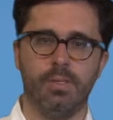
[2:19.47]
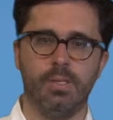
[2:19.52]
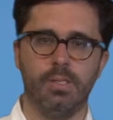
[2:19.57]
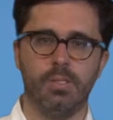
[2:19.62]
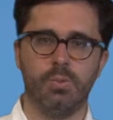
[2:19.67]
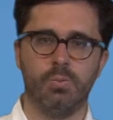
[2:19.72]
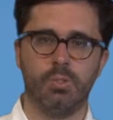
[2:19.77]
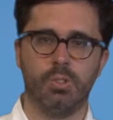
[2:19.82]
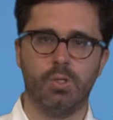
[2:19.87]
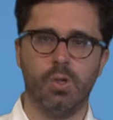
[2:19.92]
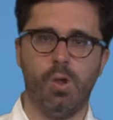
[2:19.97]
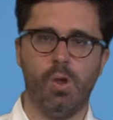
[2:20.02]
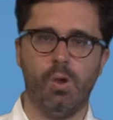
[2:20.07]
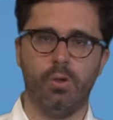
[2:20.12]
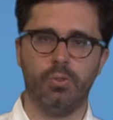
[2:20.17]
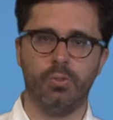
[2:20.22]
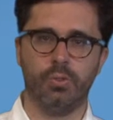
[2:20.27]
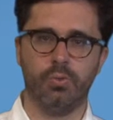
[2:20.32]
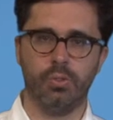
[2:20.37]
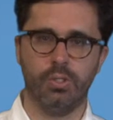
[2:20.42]
is what's
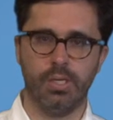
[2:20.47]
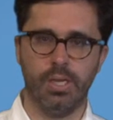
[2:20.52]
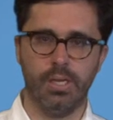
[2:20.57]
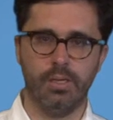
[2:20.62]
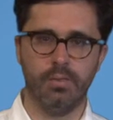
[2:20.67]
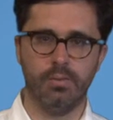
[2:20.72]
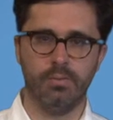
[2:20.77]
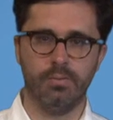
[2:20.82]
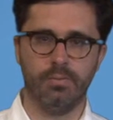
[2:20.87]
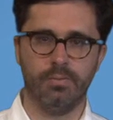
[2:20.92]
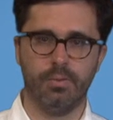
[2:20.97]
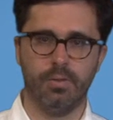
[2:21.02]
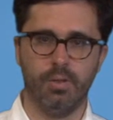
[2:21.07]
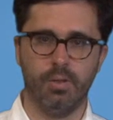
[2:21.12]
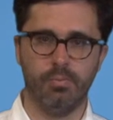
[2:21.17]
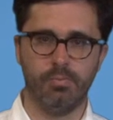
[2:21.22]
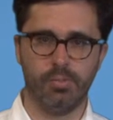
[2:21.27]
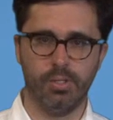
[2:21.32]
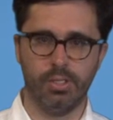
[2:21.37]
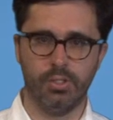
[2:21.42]
called creative
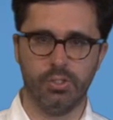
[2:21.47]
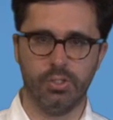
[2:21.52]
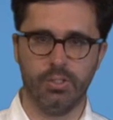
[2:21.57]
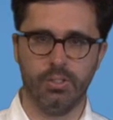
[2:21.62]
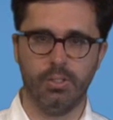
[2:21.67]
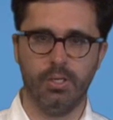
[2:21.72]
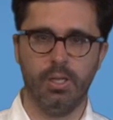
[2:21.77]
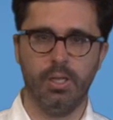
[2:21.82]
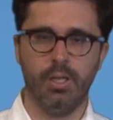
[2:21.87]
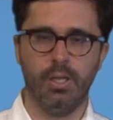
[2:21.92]
abrasion.